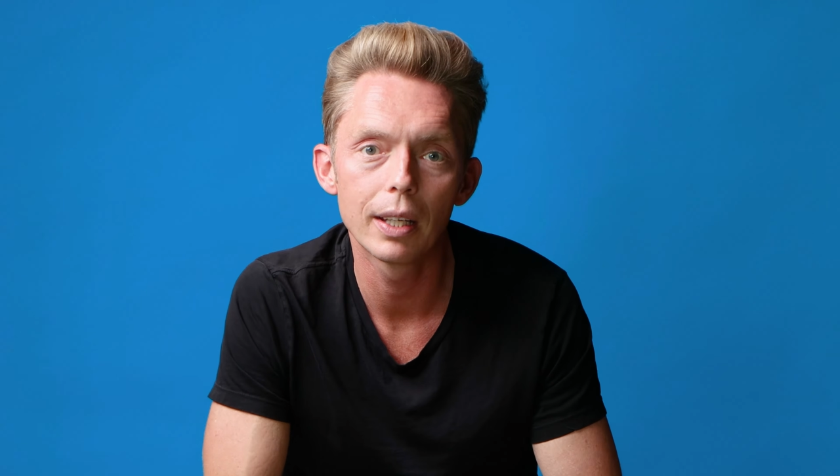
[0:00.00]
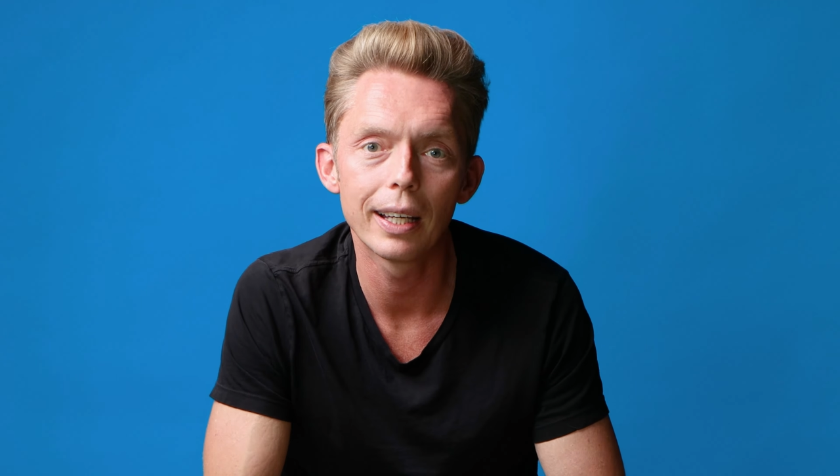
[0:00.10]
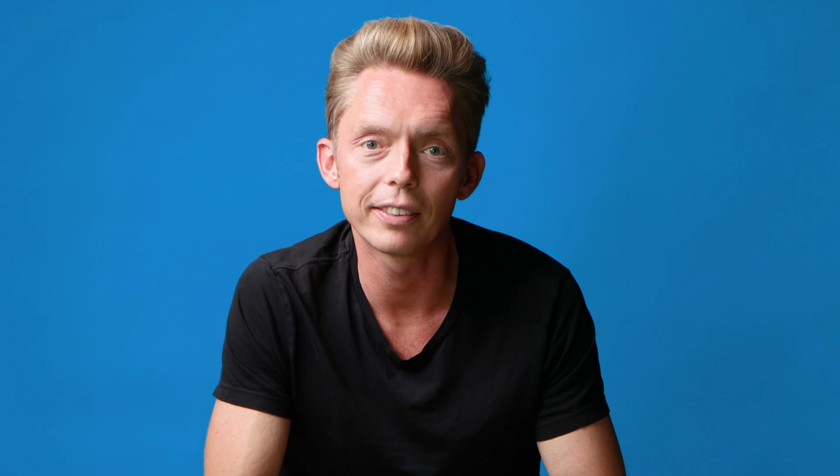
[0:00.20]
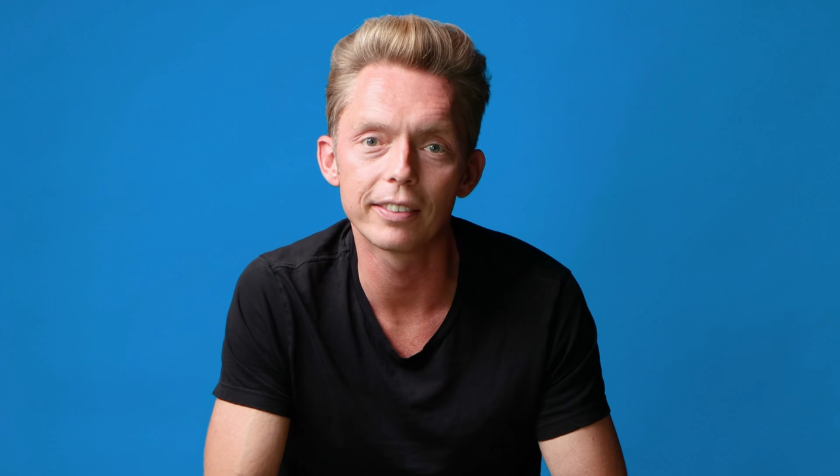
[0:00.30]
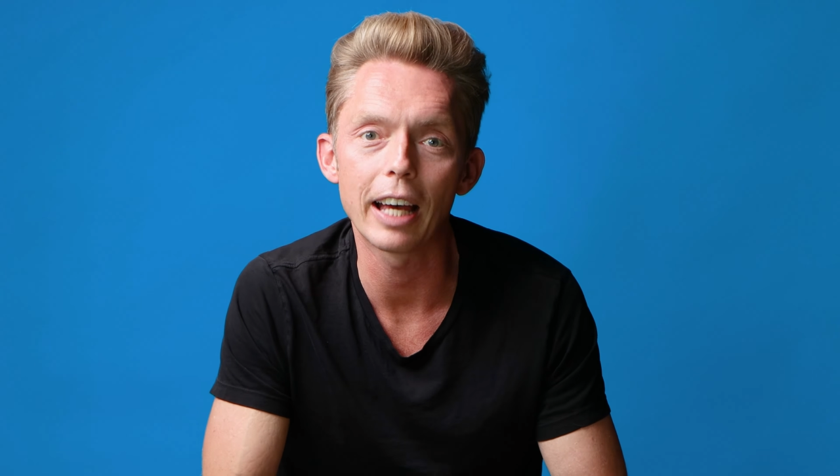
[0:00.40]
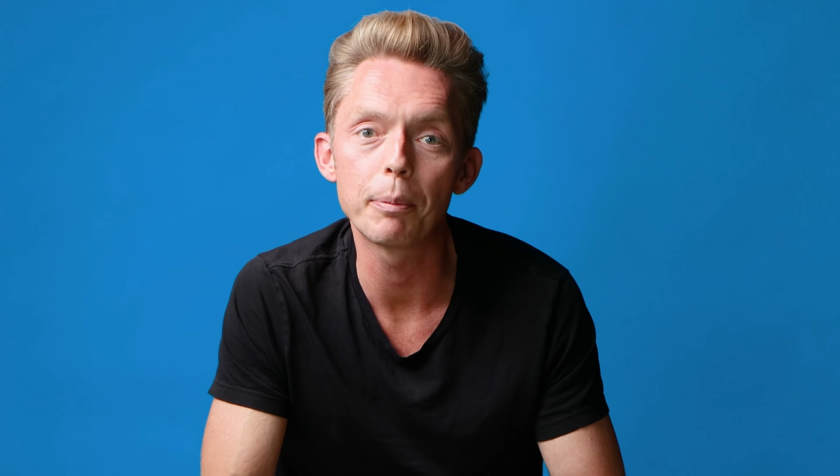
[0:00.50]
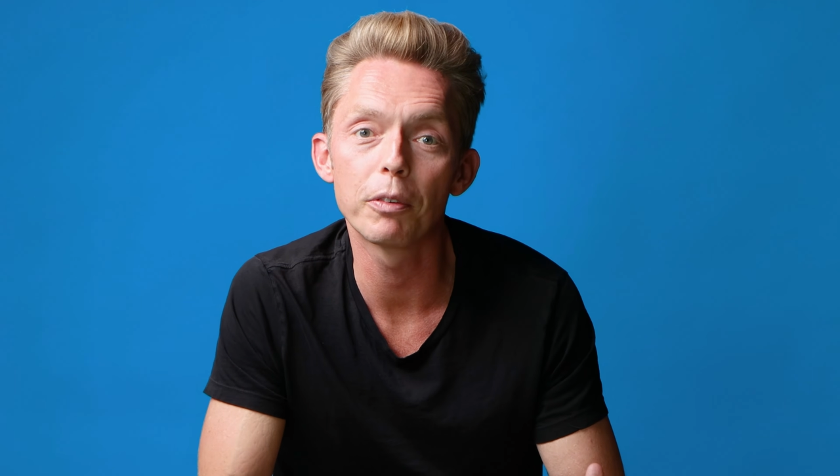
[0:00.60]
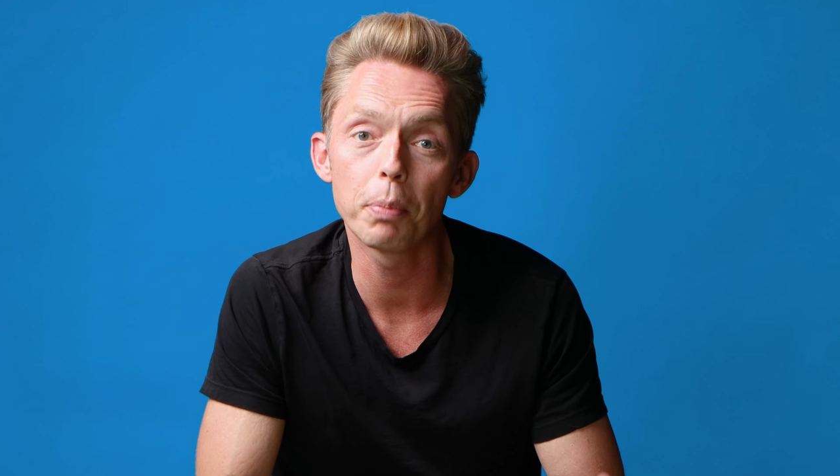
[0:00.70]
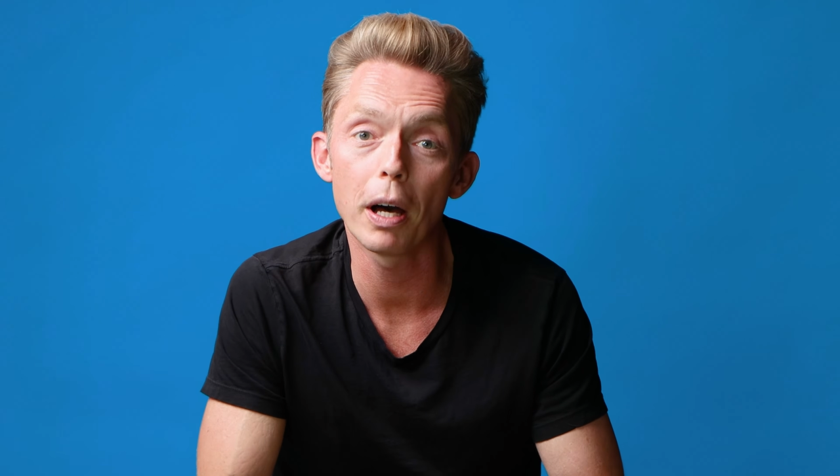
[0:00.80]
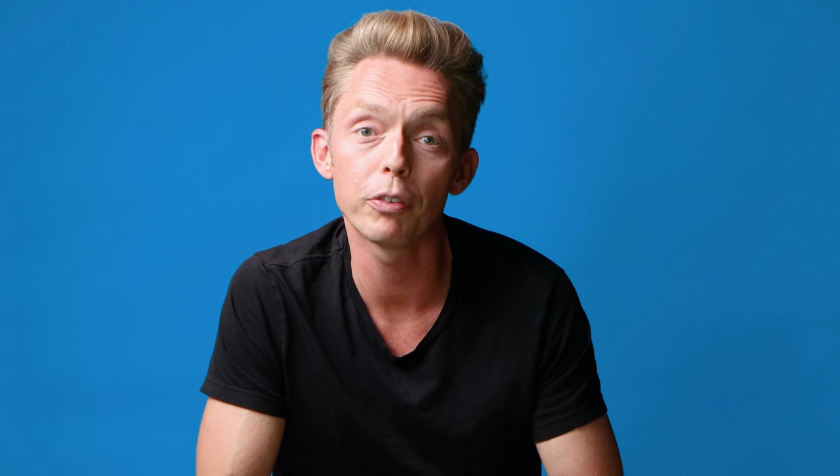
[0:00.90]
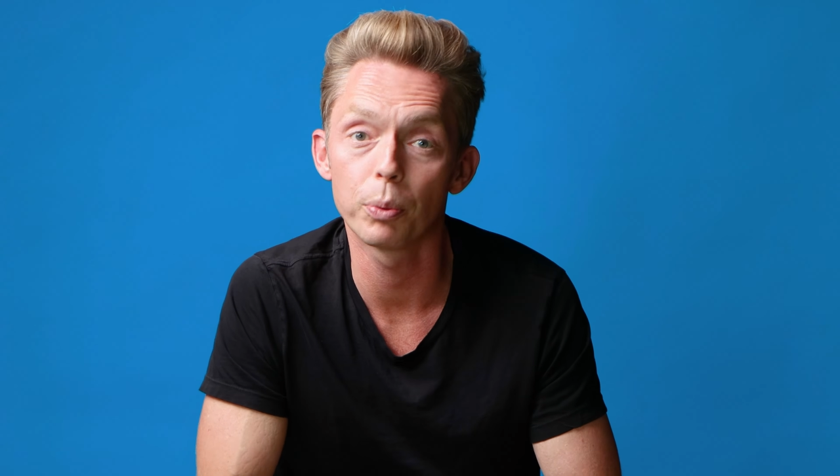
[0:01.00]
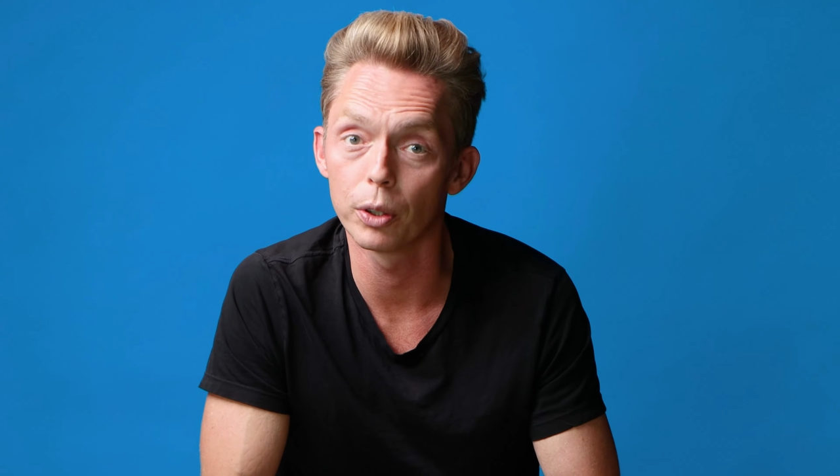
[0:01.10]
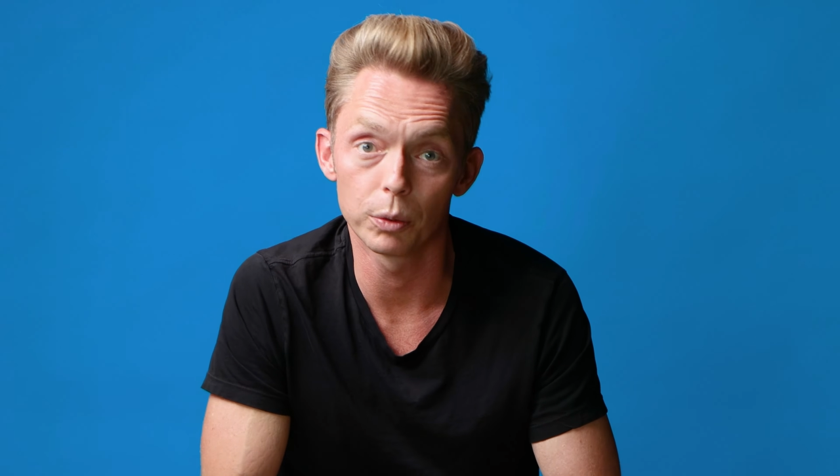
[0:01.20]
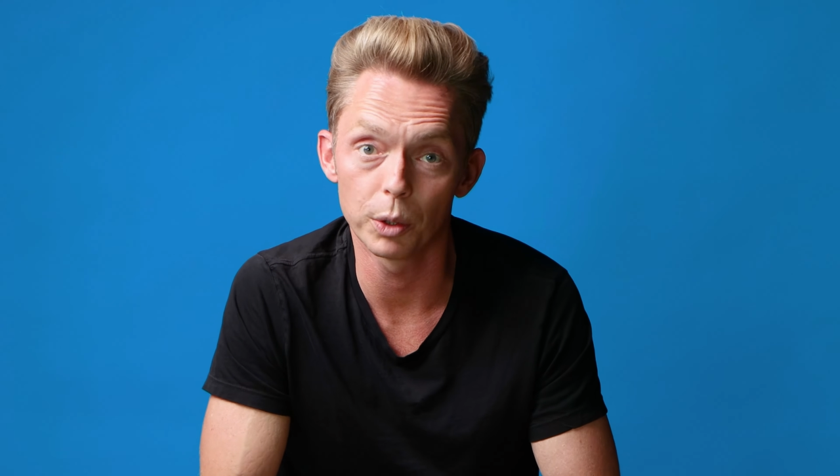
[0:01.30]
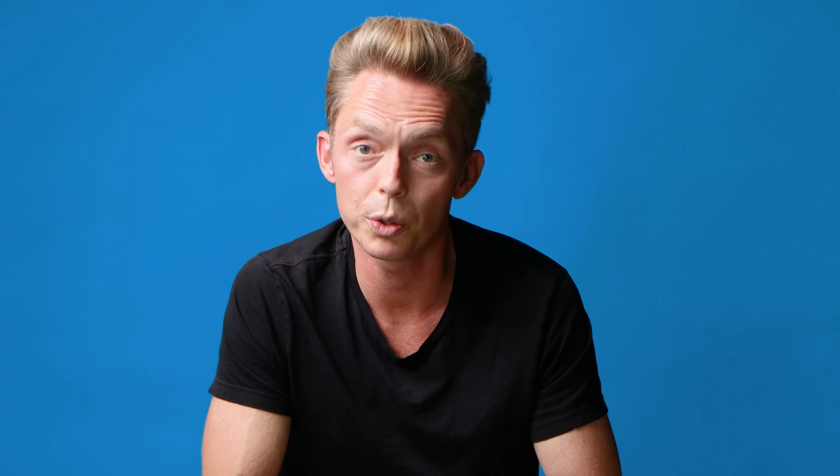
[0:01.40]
It's a type of puff word,